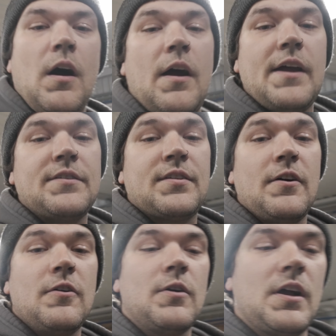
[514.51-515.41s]
All right,
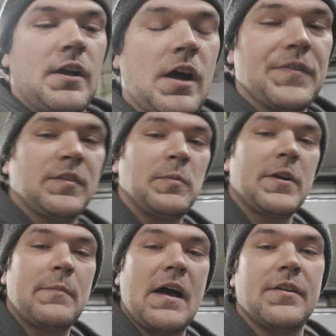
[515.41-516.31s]
so got the
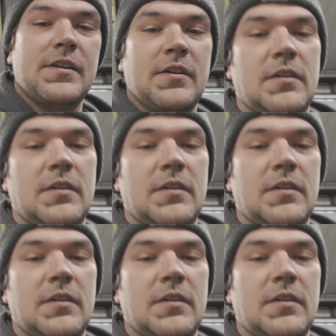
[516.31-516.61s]
splitter mounted.